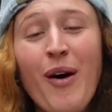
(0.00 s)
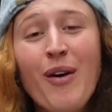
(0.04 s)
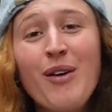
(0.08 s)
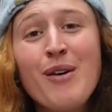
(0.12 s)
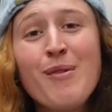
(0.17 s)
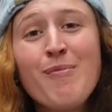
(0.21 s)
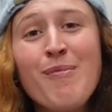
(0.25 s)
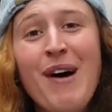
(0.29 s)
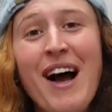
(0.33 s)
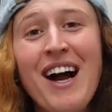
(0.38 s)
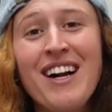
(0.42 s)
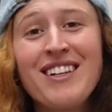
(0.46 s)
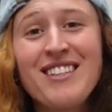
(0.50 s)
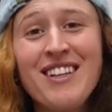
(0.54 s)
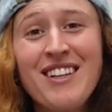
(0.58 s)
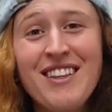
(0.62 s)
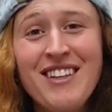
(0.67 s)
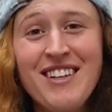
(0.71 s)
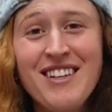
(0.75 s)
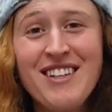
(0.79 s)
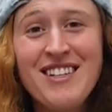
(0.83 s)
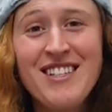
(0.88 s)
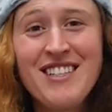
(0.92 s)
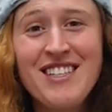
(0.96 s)
Welcome back to
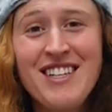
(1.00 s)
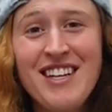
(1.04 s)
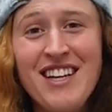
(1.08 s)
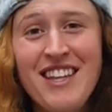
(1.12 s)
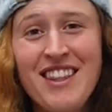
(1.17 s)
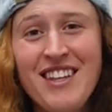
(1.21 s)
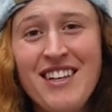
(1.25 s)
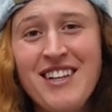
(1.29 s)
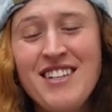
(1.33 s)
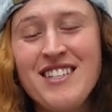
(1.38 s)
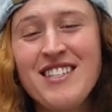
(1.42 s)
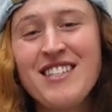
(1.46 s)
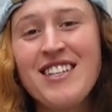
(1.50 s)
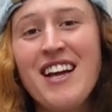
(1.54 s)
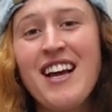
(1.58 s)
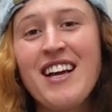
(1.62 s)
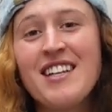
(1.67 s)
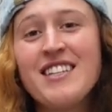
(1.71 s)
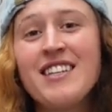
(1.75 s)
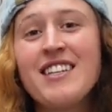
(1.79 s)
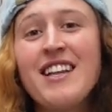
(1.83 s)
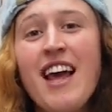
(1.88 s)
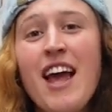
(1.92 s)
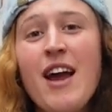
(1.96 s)
Thirsty Thursday.
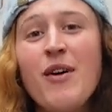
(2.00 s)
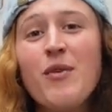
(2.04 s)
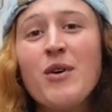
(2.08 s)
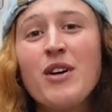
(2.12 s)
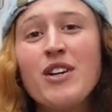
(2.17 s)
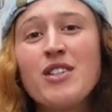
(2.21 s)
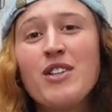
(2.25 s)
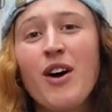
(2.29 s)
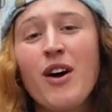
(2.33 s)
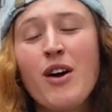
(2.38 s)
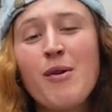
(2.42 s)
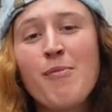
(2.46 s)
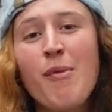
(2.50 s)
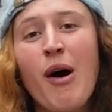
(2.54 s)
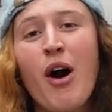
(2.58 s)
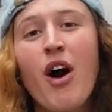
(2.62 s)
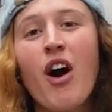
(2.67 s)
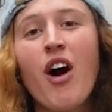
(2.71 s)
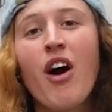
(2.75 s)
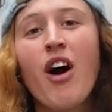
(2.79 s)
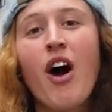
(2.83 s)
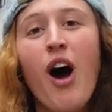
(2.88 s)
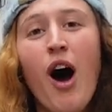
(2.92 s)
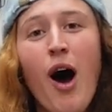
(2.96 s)
Today we are talking about
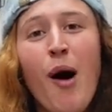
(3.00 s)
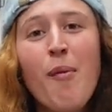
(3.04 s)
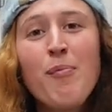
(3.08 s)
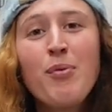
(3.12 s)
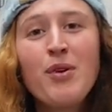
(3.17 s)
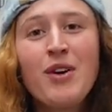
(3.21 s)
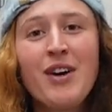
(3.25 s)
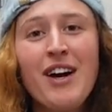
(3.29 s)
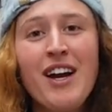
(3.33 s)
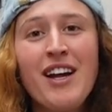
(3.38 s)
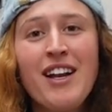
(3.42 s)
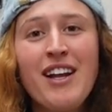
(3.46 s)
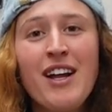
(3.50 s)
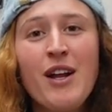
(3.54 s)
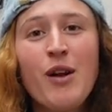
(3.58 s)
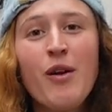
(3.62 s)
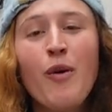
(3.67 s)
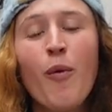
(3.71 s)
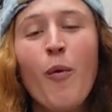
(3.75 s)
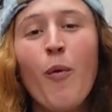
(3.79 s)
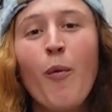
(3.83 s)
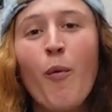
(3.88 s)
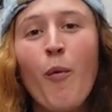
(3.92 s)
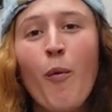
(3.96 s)
our upgraded
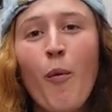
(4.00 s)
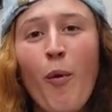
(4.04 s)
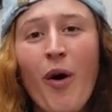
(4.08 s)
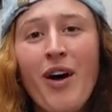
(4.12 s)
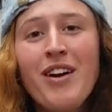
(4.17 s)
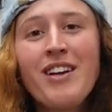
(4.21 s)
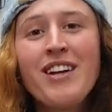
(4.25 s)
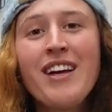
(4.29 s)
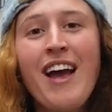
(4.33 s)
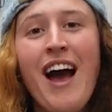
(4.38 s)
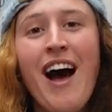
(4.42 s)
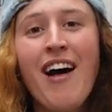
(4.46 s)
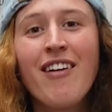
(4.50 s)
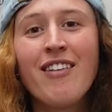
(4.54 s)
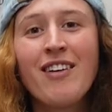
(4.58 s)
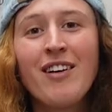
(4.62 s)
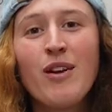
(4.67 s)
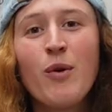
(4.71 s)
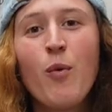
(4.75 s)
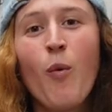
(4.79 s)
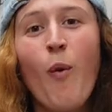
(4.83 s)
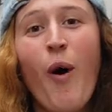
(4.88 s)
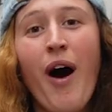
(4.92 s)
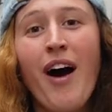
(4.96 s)
1
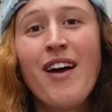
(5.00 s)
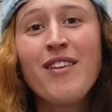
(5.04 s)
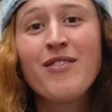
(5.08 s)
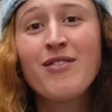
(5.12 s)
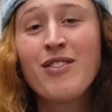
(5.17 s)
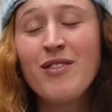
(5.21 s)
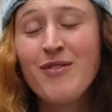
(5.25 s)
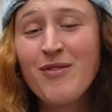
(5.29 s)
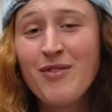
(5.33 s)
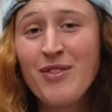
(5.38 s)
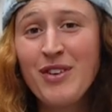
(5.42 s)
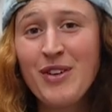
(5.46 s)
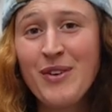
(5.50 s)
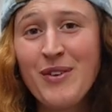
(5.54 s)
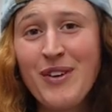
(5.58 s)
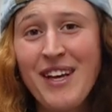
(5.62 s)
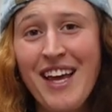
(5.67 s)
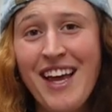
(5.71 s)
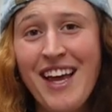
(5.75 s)
gallon wine from fruit